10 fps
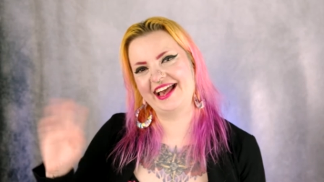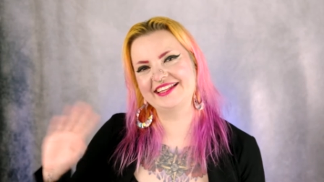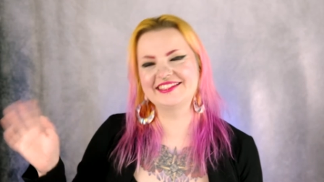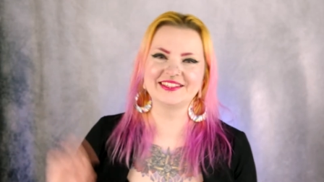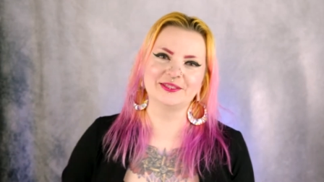
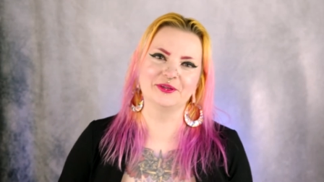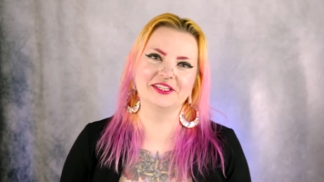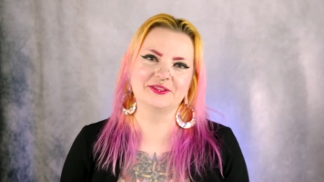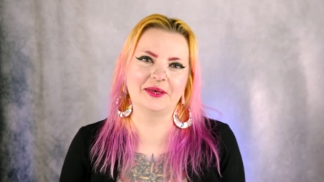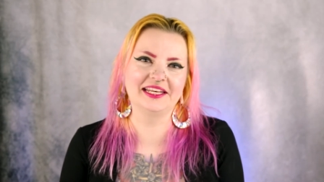guys, Spooky
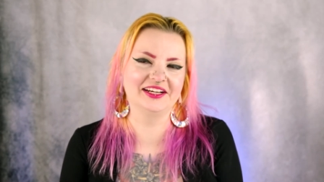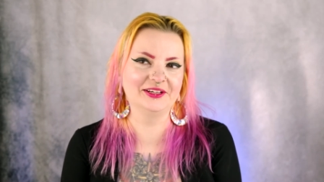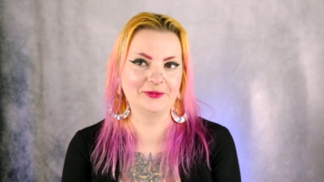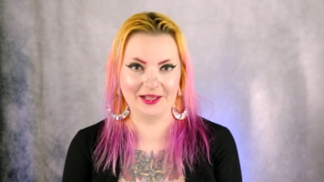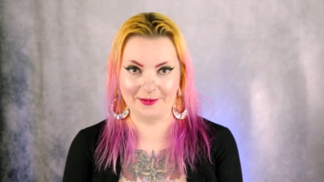Squid here.
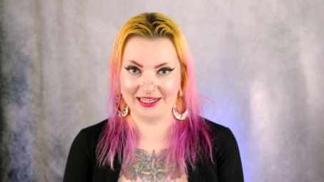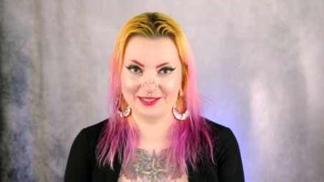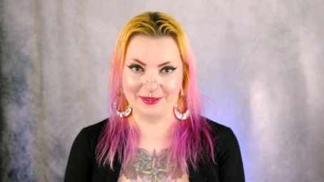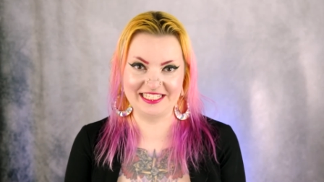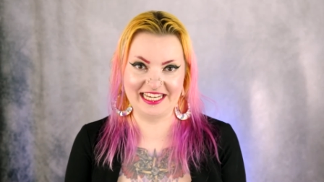Welcome back
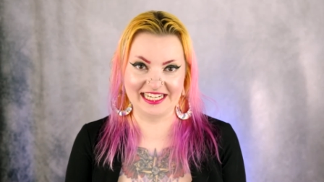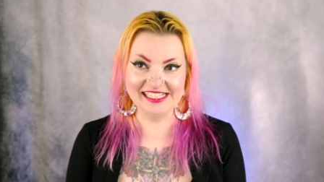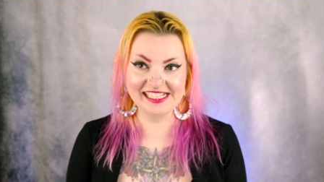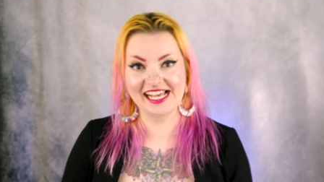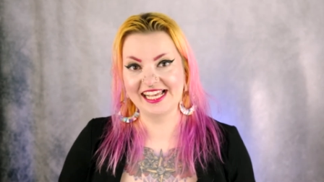to my channel.